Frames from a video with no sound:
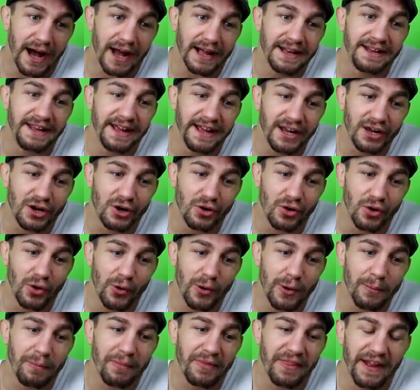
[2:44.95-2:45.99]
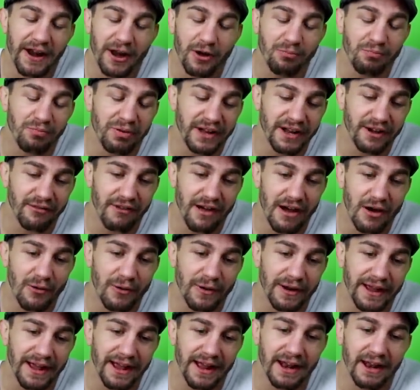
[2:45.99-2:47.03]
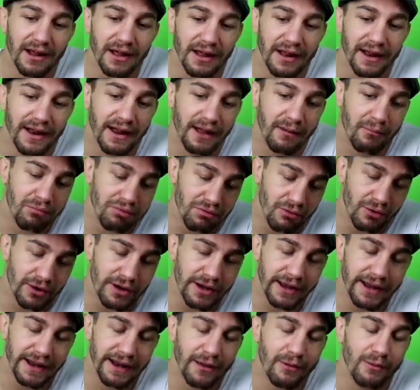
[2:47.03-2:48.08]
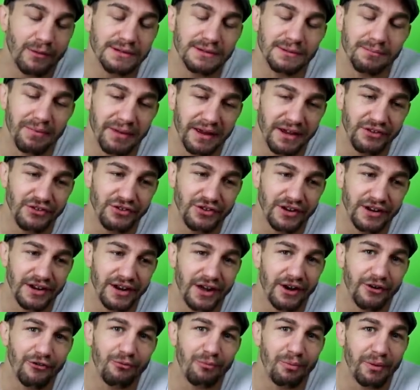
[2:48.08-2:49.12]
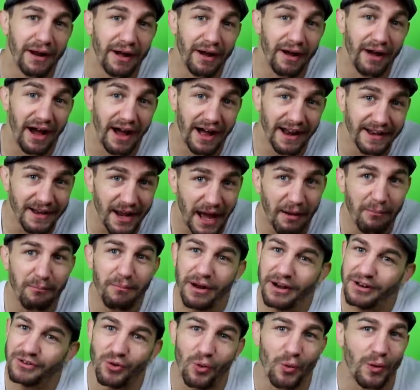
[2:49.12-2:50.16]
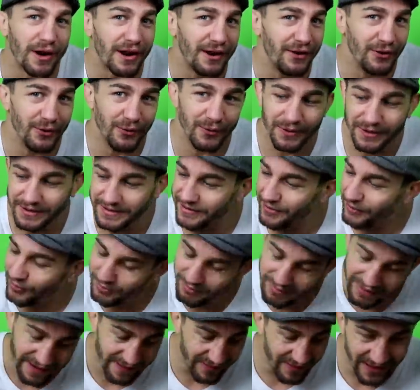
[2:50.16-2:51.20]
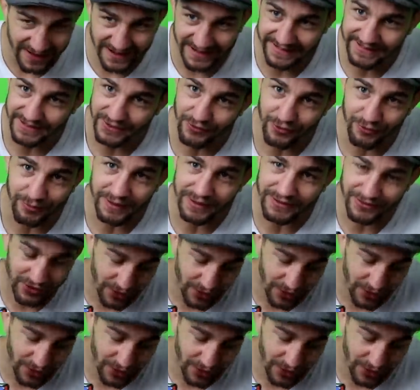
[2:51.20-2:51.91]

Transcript: I did glue it, but then I was playing around with it again and I broke it and I wasn't patient enough. But I, I, I better order a new one. That would make made it a lot easier for me.